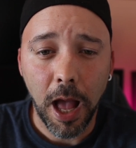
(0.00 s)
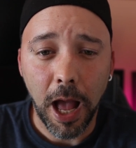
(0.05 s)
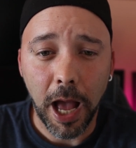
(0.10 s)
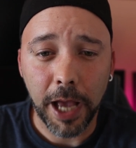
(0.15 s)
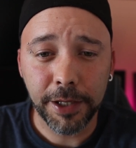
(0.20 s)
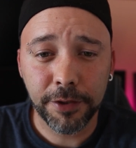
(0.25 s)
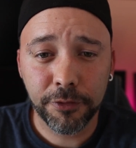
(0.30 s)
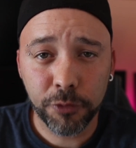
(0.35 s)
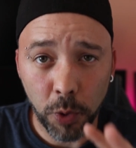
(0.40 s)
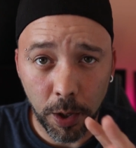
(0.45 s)

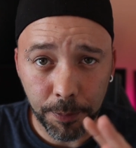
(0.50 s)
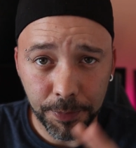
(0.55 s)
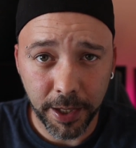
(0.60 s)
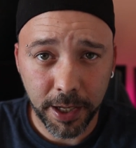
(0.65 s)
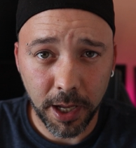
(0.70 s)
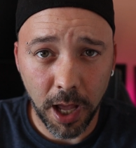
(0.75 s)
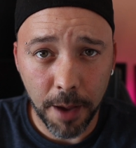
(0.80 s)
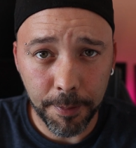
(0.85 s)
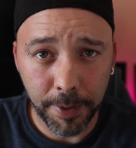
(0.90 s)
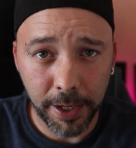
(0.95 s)
I strapped the
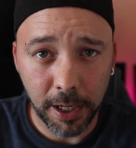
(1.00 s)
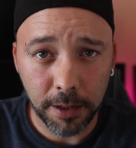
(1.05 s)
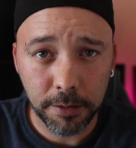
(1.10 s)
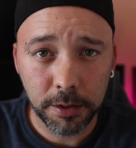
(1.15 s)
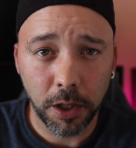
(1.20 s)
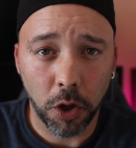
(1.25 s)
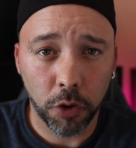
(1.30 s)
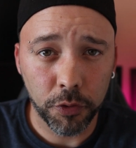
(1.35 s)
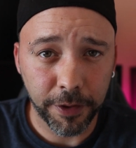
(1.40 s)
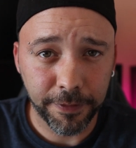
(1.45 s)
camera
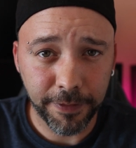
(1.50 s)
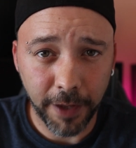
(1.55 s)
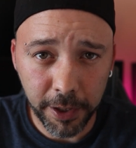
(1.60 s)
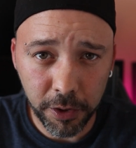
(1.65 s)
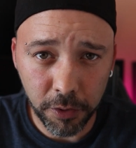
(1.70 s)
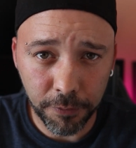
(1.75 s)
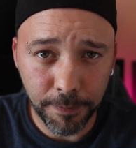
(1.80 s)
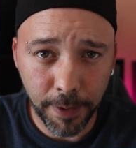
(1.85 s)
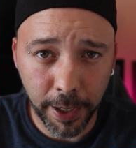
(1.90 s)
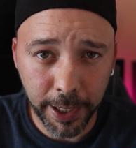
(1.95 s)
on the
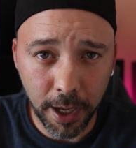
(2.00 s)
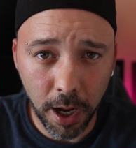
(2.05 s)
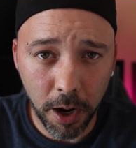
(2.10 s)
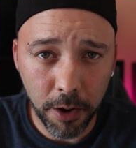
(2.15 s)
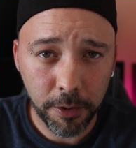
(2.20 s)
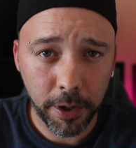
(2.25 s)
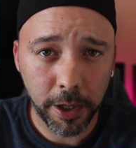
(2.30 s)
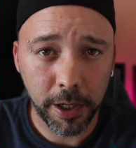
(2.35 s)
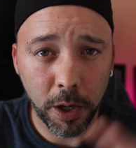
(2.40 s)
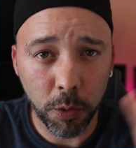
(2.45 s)
side of my
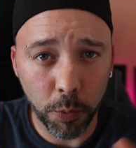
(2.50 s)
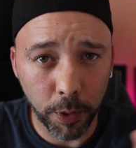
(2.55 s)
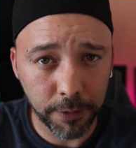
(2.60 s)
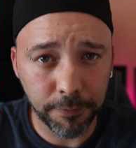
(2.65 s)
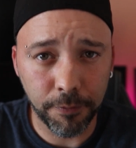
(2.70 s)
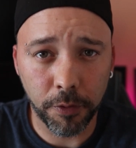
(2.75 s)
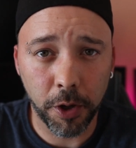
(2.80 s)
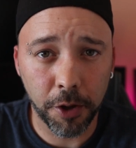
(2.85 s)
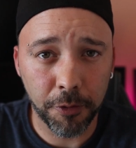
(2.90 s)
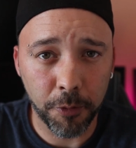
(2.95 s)
car and I
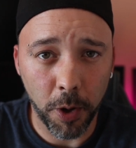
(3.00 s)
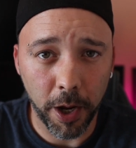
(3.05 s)
went for a